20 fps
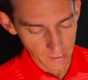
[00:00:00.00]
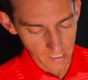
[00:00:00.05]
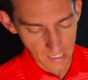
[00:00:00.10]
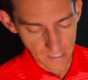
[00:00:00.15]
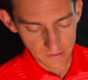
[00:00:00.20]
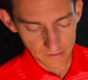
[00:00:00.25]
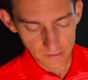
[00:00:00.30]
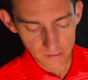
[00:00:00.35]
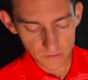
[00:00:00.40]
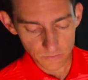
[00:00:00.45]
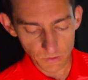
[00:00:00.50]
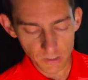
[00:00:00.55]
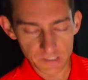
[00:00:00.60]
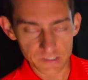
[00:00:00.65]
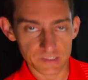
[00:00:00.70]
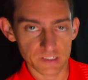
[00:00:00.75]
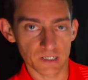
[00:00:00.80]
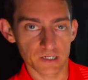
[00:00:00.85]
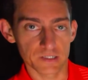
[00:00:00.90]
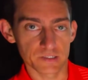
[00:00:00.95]
And this is where I
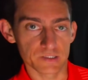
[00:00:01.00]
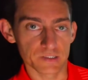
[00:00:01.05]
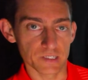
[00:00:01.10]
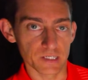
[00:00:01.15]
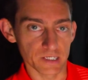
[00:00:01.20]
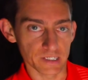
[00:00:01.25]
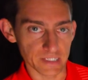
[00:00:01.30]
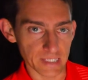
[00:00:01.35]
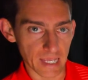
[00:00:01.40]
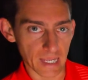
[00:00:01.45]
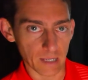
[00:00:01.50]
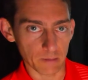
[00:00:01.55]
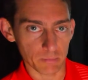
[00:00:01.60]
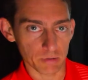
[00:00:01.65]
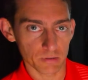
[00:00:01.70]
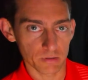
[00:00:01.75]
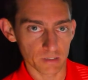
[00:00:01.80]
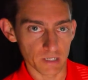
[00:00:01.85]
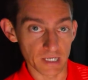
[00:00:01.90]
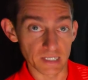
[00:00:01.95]
started to see a gap,
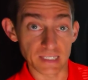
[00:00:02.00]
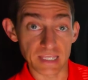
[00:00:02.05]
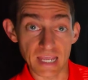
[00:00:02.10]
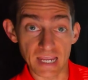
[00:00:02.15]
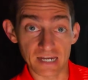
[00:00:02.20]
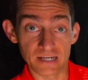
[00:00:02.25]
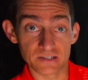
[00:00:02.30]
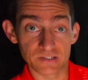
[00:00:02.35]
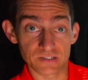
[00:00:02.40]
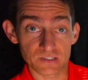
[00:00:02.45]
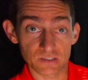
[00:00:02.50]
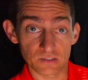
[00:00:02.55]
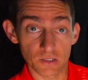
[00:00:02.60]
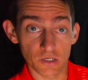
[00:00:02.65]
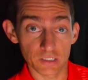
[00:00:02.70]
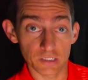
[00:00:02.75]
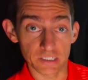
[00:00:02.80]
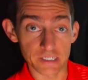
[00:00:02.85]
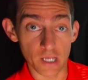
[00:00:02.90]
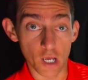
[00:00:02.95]
again,
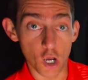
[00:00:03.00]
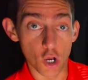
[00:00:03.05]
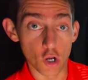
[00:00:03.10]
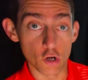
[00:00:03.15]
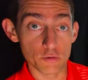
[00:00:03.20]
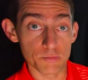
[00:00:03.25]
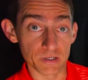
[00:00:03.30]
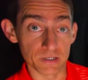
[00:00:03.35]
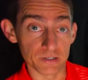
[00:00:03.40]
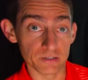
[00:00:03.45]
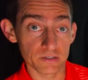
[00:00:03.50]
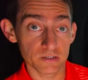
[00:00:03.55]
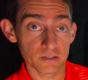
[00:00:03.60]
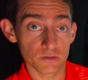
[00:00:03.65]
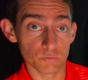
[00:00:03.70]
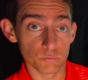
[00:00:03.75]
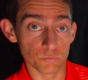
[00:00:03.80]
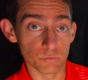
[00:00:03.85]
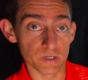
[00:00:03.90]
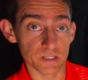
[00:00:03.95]
slightly open
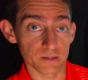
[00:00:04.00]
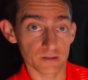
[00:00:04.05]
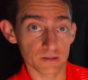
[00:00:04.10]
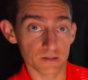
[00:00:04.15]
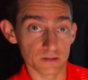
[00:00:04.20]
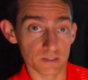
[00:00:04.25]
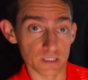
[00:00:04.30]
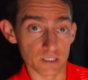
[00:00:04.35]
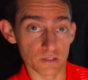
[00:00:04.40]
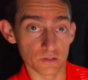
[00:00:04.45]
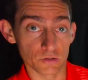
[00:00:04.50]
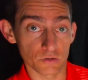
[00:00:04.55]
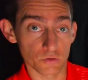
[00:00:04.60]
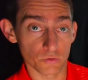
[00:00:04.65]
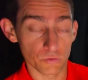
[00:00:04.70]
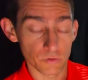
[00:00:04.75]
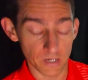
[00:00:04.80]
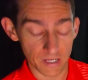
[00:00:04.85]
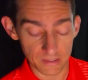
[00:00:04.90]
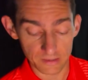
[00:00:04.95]
with the
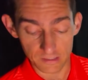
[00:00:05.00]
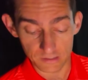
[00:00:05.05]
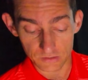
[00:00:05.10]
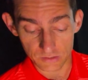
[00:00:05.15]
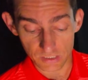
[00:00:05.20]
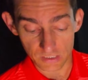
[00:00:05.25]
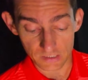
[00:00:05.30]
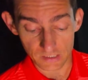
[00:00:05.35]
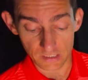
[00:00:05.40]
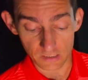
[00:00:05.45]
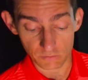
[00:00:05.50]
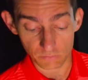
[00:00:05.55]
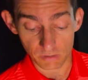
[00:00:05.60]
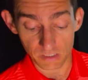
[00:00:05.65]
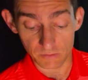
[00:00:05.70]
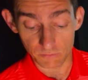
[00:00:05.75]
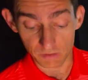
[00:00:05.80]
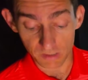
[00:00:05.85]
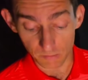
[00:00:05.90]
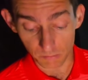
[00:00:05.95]
Uneekor and the
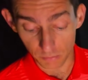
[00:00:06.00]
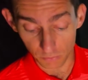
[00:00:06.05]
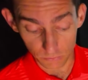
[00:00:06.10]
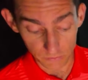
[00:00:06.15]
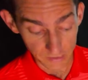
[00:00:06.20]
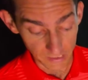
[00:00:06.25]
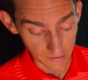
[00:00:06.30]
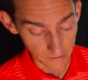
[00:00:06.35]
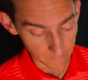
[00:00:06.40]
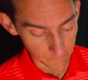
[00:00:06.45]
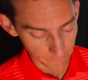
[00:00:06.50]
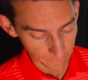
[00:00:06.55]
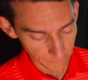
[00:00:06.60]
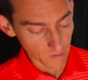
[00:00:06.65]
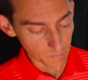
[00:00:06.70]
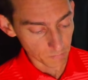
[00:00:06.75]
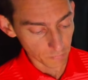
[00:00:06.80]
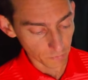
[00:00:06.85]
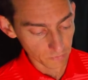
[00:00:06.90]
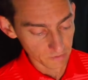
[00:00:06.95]
GC3 with the ball data.
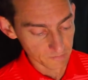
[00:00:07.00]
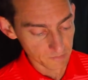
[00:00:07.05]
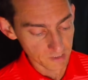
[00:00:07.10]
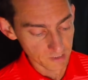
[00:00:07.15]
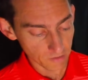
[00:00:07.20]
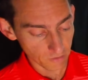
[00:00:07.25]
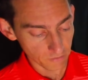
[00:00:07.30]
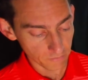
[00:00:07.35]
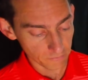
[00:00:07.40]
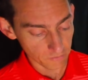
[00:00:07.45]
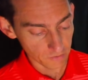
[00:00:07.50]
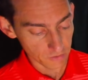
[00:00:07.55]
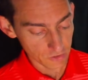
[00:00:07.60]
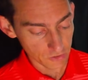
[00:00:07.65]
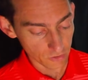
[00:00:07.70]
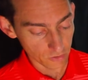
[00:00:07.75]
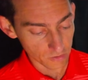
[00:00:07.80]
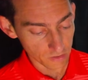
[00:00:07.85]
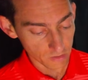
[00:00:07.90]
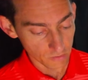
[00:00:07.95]
So ball speeds on the first
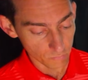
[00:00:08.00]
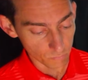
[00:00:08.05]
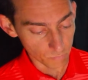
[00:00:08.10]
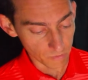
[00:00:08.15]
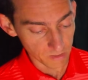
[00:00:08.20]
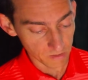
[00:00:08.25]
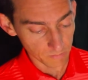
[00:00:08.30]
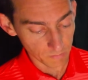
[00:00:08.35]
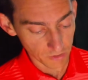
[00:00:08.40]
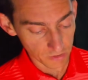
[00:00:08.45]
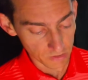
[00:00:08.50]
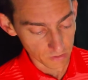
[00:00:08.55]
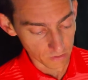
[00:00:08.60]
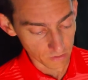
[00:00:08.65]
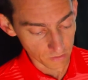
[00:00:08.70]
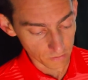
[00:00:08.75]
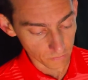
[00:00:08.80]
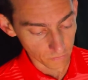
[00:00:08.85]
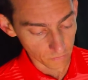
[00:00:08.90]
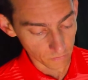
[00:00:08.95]
shot with my
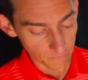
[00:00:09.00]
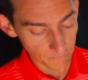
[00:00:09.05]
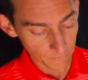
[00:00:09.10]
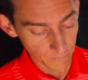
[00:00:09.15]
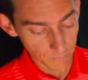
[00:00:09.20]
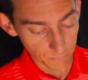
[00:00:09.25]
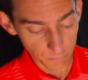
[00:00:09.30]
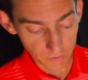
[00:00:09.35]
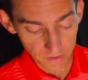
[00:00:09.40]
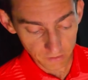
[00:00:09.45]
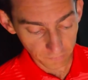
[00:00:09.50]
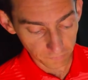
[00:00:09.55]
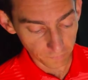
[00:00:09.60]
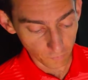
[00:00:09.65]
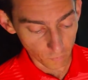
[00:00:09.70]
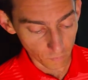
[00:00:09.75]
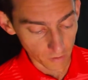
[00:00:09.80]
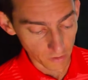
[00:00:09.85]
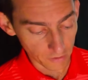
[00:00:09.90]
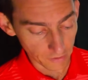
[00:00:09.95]
Uneekor, with the
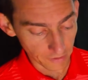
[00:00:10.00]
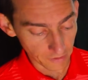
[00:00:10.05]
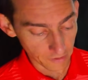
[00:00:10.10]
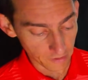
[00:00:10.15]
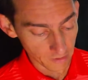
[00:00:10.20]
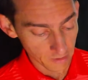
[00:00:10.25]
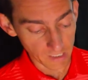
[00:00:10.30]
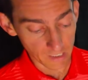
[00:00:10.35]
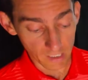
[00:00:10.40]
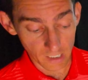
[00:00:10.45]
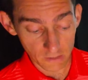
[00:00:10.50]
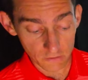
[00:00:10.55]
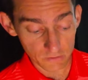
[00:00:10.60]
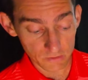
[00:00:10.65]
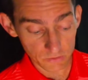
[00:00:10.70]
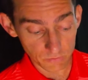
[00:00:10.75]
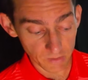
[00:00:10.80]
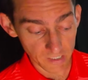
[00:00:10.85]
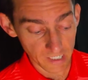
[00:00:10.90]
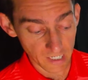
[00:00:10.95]
4-iron, we had
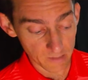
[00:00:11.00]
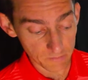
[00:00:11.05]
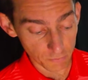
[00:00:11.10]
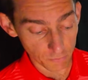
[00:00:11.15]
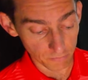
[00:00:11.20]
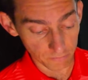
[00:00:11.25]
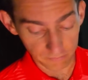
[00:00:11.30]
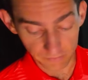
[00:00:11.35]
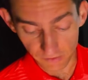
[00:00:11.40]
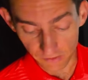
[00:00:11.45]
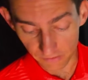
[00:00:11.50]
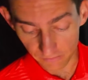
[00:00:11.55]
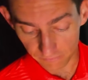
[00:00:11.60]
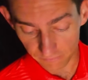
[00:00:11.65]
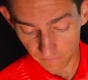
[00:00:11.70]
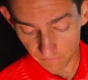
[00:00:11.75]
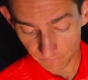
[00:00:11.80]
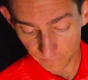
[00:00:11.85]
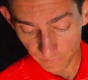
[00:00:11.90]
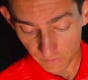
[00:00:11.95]

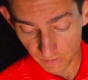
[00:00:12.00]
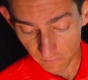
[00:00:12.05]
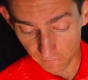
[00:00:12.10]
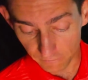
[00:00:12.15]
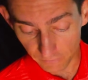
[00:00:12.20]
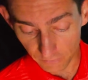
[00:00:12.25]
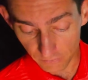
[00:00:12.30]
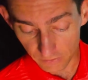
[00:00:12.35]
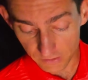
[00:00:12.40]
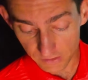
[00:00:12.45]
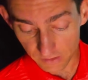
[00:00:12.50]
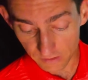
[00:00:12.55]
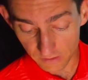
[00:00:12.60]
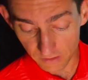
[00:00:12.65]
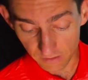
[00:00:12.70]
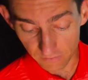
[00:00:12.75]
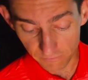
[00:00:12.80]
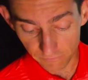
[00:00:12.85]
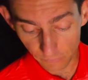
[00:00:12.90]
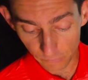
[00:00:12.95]
128.5 versus
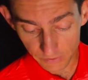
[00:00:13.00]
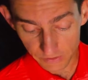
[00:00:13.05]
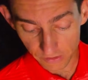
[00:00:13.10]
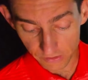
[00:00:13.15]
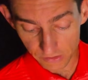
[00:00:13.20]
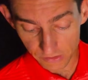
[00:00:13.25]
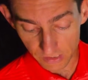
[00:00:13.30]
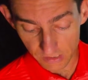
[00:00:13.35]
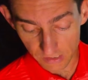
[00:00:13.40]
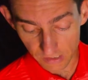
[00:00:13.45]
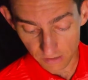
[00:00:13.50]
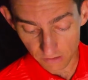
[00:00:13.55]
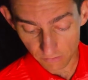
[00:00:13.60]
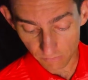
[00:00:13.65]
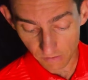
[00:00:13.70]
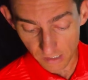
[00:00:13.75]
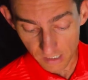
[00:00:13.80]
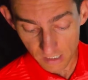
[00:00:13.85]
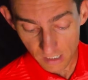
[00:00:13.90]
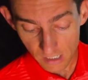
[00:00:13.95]
the Foresight
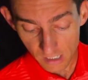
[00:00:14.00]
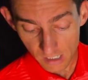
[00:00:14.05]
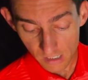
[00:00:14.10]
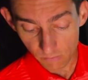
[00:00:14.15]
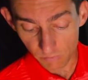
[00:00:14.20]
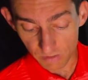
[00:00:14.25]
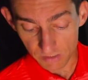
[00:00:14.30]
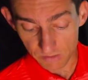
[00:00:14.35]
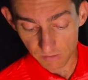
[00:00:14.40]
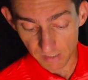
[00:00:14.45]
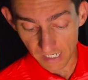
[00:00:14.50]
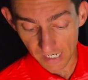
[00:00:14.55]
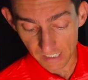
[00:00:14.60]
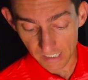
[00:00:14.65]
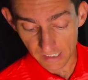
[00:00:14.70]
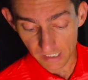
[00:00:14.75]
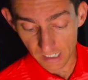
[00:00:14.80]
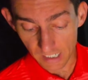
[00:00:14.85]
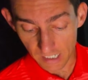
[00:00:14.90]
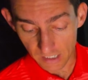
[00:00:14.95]
GC3, which we
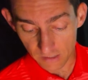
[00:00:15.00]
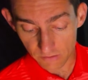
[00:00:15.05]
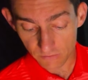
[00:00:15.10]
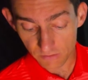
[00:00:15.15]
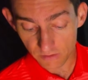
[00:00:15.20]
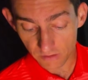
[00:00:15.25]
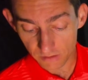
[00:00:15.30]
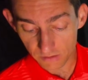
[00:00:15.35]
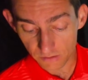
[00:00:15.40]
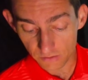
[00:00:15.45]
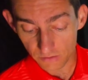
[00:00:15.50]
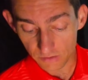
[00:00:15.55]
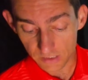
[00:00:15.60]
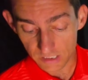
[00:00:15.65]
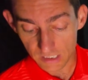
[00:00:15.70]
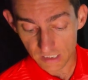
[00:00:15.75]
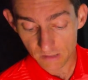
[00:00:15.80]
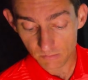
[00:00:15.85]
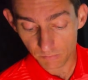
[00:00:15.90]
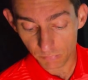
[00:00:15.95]
had
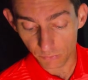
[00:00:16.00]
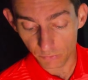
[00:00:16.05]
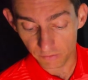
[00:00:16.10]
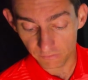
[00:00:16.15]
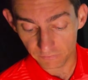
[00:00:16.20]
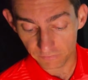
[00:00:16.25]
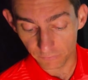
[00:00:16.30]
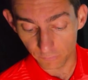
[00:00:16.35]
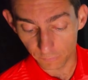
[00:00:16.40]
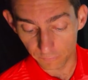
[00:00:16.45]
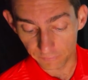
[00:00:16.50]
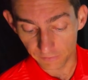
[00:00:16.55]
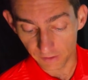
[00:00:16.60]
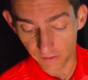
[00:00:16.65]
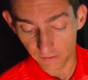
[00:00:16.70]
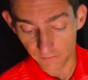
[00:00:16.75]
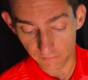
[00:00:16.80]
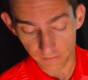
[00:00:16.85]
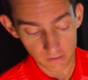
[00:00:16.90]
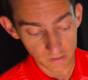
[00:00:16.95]

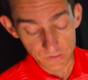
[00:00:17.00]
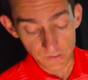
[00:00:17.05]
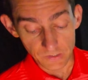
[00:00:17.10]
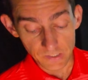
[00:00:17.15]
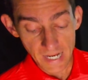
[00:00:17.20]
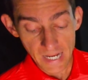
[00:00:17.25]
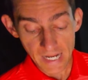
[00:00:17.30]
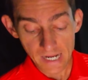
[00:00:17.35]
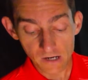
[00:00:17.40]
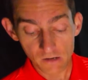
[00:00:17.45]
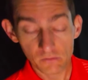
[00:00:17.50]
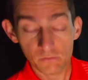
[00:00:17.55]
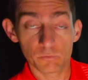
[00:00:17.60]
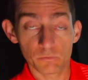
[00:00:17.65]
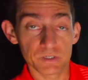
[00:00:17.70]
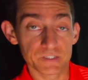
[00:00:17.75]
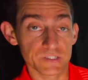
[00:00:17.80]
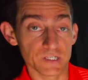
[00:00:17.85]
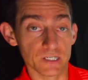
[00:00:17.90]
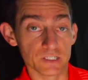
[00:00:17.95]
130.45. So now
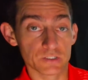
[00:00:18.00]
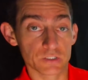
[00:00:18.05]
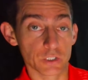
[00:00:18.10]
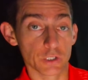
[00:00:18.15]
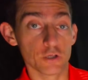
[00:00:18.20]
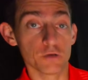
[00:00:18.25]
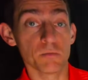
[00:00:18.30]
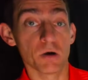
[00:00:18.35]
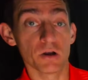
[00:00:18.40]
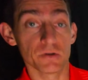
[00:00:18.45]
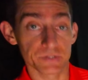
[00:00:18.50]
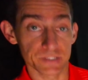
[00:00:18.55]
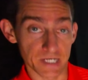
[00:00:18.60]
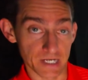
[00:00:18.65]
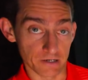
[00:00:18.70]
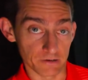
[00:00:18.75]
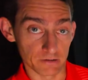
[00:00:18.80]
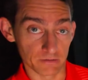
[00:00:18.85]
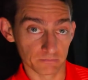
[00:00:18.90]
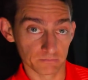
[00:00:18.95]
we're seeing 2 miles an
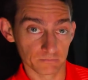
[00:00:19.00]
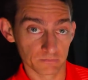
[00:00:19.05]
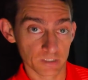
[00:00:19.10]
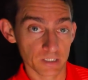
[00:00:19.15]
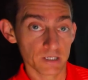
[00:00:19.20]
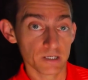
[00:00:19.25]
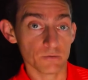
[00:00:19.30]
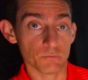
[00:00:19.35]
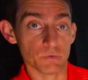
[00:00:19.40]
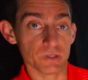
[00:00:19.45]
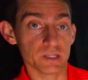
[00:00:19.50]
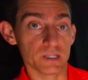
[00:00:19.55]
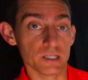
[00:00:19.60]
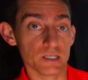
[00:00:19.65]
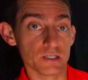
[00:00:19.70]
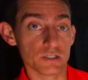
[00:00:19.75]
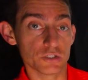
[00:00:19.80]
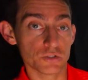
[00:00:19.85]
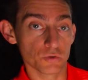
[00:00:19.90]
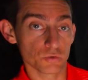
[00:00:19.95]
hour. With
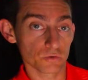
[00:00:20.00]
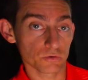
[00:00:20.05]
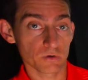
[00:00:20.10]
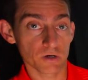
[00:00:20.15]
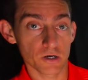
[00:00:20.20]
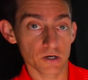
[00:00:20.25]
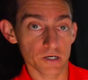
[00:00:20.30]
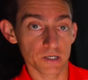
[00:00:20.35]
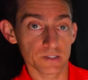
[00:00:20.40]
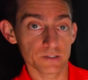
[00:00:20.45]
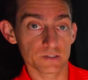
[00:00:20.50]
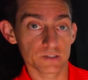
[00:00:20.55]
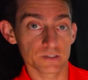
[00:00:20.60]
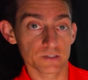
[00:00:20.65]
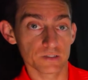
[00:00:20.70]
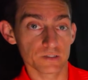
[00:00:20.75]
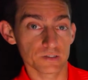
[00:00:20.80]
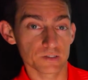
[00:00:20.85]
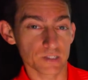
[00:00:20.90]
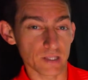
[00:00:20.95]
the shorter
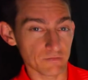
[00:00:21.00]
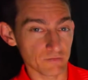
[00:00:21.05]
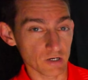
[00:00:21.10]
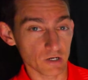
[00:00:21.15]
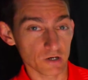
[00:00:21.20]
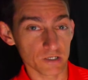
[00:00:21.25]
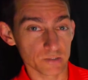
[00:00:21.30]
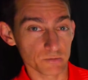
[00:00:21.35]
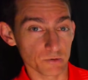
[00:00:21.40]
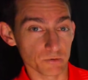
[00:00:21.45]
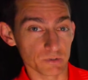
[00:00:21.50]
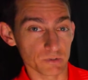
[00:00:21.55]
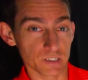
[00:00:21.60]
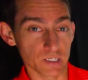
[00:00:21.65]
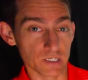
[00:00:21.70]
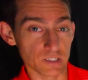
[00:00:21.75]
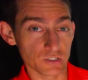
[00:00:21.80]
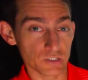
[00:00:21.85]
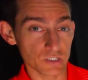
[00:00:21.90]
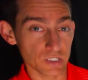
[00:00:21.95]
irons, 7-irons, we were
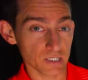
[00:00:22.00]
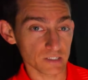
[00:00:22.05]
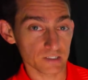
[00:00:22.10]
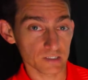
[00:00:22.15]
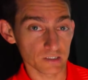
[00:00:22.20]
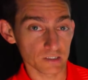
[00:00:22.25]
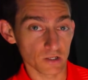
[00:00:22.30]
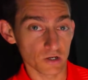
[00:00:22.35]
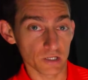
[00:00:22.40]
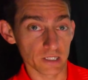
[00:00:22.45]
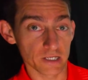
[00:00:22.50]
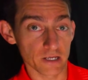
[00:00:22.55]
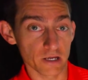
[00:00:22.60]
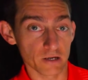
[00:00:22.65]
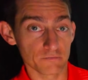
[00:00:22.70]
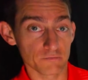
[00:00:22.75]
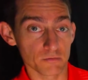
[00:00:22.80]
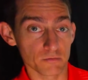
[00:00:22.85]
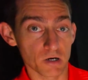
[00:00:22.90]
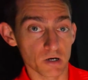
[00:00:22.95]
seeing just slightly
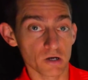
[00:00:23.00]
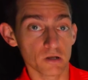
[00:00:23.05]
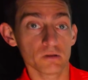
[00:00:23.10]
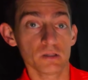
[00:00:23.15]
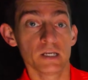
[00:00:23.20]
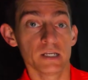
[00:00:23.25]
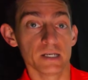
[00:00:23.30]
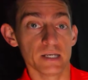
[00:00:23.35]
over a mile.